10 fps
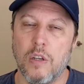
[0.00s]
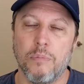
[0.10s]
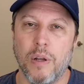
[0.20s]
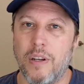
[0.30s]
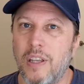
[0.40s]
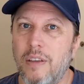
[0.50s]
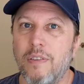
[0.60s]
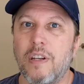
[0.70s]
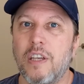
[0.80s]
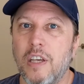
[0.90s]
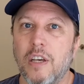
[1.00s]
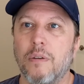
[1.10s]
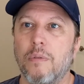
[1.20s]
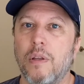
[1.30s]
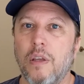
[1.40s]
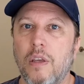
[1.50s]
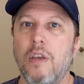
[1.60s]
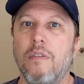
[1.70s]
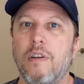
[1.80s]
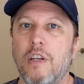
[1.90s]
but even
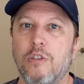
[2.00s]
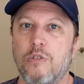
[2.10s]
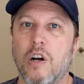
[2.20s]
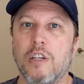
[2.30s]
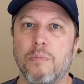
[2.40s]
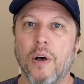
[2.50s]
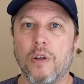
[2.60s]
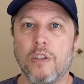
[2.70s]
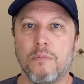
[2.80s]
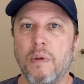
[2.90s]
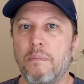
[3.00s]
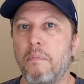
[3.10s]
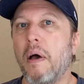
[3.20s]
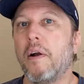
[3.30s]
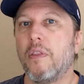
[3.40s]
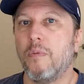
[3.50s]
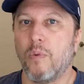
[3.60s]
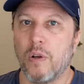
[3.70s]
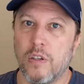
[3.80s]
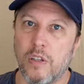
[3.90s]
his dry spell has been better than
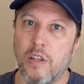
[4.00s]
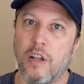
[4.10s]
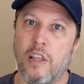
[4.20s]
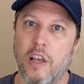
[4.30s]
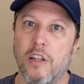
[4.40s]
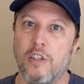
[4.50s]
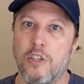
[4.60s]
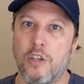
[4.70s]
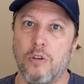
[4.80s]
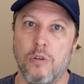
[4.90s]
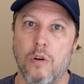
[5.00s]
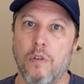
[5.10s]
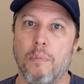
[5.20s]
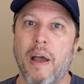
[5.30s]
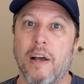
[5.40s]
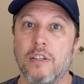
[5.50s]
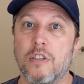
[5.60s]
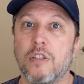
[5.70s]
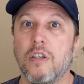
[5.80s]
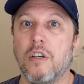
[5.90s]
what Dele Alli's shown over the
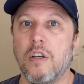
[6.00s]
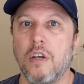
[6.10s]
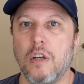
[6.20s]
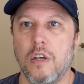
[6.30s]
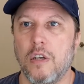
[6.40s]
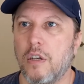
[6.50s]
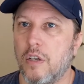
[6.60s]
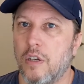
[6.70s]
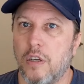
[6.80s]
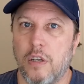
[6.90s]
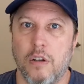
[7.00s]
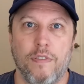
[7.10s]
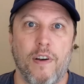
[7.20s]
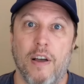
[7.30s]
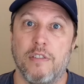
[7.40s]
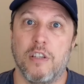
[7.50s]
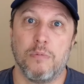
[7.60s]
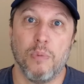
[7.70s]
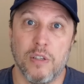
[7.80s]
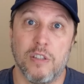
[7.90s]
past 5-6
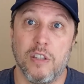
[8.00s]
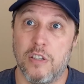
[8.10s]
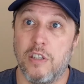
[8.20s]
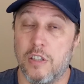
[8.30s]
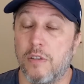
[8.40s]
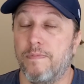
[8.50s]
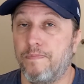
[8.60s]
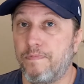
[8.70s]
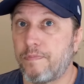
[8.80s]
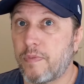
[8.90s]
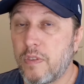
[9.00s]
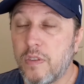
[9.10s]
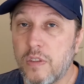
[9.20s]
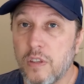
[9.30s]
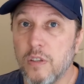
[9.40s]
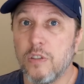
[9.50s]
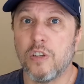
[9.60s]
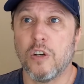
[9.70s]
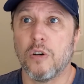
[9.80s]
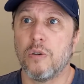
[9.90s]
months this season.
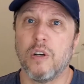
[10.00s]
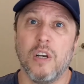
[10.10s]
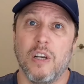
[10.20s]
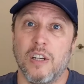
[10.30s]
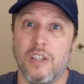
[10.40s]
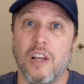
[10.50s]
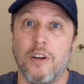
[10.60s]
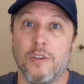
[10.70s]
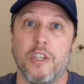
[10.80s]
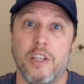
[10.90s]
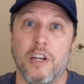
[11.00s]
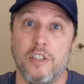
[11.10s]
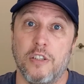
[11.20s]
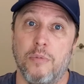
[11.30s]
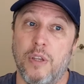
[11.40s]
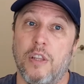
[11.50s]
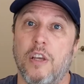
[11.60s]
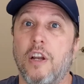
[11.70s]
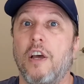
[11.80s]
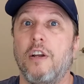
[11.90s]
So I don't think Dele should be in.
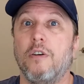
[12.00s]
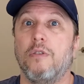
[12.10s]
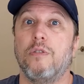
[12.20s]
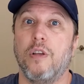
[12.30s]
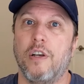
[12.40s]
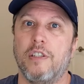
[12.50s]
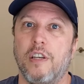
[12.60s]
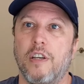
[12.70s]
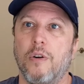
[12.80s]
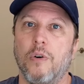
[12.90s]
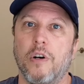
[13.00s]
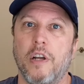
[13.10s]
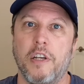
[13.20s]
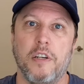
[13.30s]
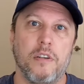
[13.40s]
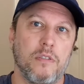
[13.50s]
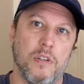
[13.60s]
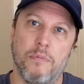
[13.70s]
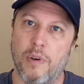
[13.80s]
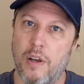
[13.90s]
And I know I said Aurier
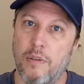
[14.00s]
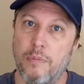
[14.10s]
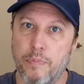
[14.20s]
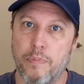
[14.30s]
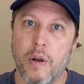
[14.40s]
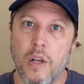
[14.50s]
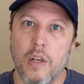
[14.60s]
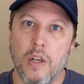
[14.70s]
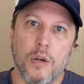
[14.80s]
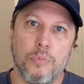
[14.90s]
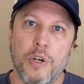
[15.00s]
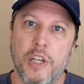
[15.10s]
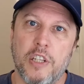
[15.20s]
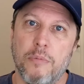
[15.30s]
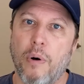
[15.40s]
in my predicted